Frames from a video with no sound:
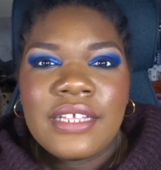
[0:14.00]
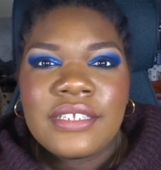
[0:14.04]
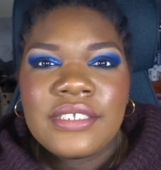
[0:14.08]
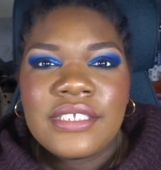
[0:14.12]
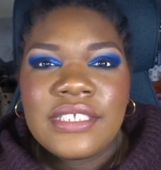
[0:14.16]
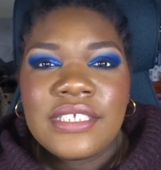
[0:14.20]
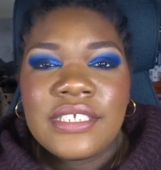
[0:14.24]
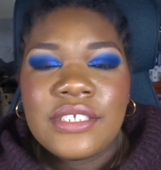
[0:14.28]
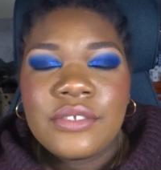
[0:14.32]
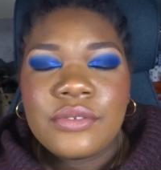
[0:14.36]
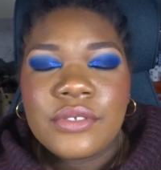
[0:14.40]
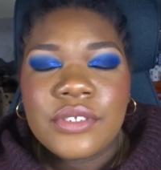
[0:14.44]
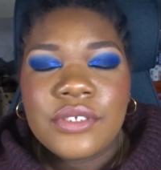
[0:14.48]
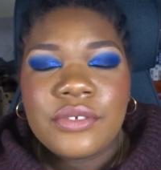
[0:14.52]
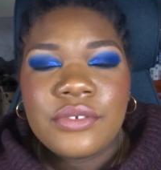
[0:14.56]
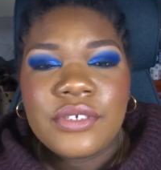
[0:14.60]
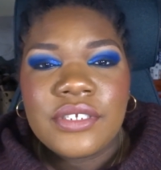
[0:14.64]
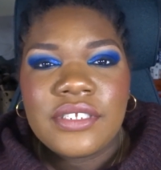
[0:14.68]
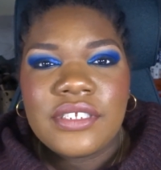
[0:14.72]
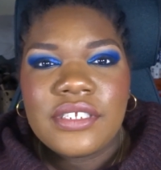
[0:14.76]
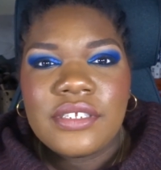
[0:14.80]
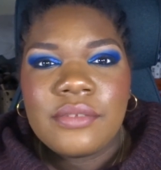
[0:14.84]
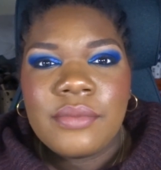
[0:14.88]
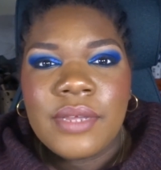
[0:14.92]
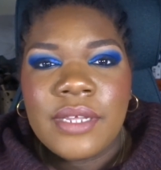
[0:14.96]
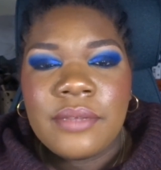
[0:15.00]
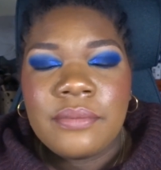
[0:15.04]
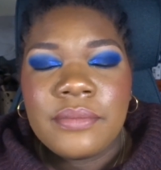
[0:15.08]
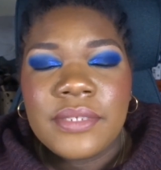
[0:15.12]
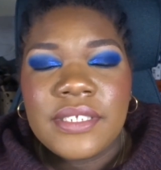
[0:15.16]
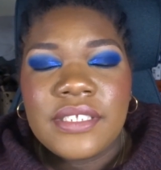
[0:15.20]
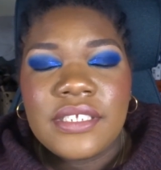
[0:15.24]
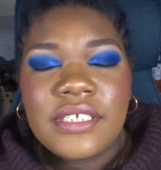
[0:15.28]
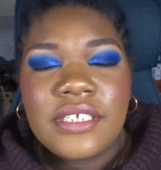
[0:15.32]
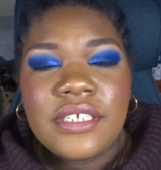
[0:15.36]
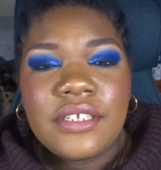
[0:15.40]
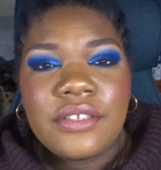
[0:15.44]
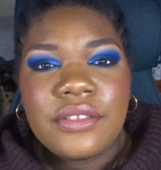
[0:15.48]
This was created by
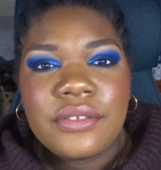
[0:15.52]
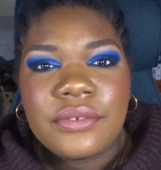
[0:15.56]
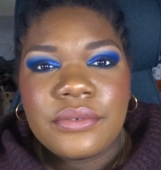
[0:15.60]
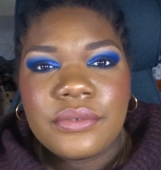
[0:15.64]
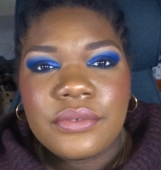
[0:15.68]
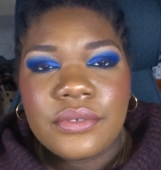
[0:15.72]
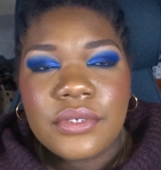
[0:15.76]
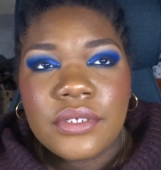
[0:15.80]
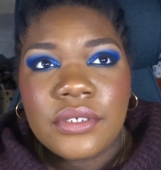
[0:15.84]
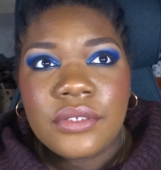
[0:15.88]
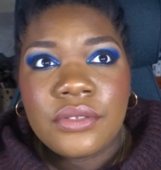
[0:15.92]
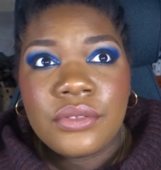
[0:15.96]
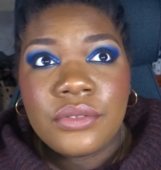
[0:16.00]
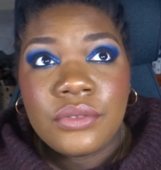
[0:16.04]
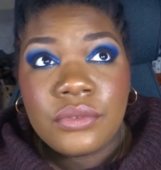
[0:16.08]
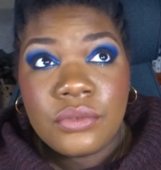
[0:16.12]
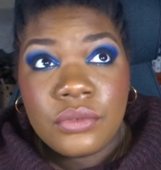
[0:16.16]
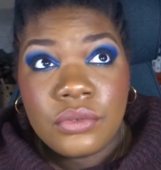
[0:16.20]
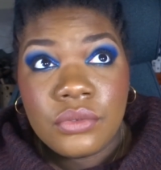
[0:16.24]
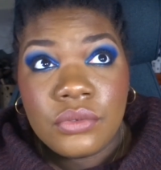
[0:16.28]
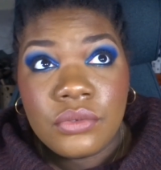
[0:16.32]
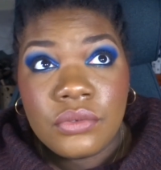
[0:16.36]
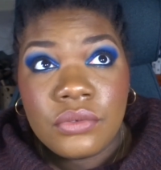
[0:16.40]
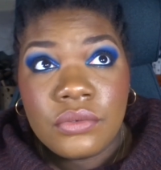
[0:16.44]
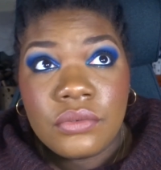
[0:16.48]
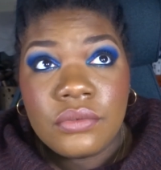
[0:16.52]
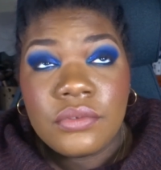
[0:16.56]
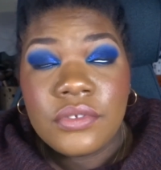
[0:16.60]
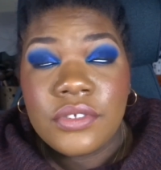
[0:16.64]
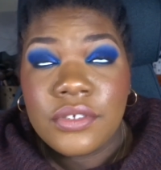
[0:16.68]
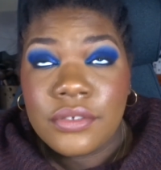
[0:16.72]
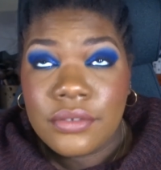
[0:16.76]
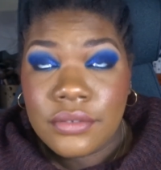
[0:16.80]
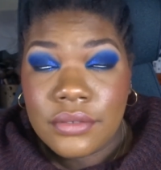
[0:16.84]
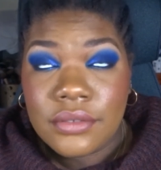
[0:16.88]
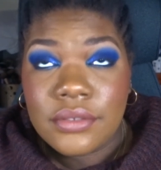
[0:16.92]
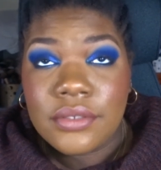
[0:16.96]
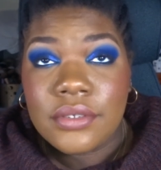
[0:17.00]
Misty 2
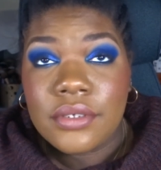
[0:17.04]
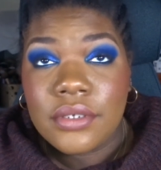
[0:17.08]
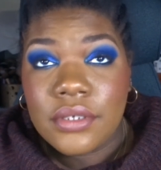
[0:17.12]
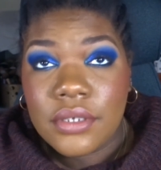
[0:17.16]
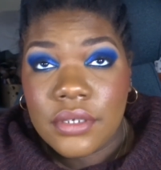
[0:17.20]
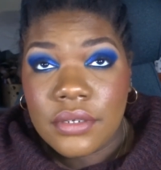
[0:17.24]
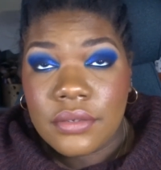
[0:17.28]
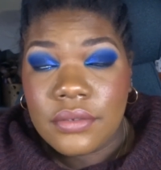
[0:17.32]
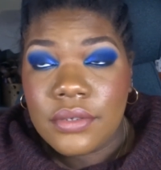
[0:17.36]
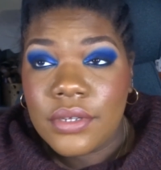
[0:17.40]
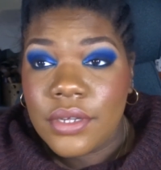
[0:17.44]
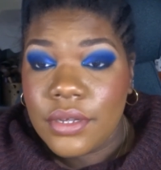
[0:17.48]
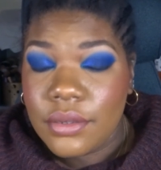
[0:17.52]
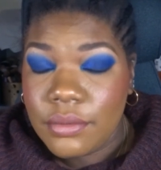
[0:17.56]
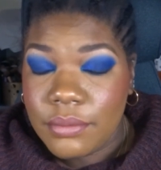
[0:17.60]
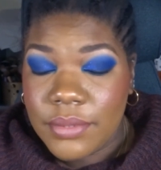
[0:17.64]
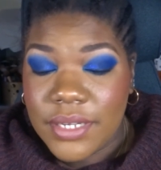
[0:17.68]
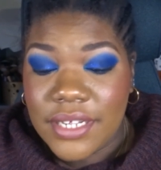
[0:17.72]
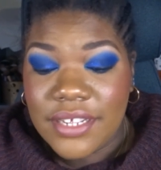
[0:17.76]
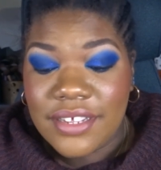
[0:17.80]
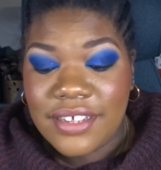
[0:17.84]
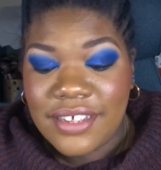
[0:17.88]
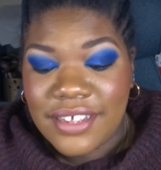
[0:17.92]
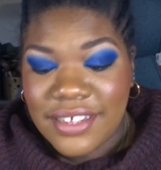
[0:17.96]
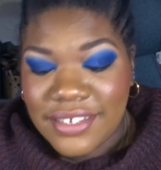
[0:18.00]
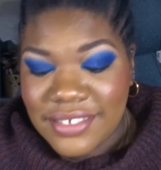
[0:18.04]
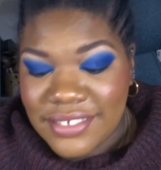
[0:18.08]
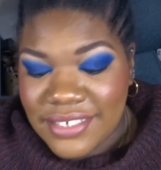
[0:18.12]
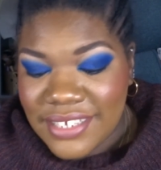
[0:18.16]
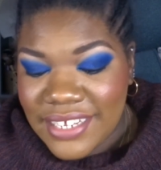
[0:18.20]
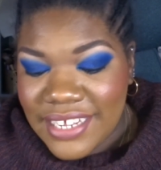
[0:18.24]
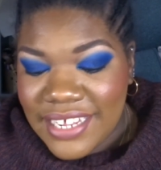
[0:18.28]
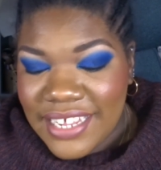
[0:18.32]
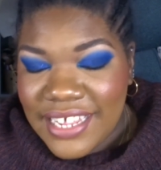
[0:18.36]
years ago. Oh my god.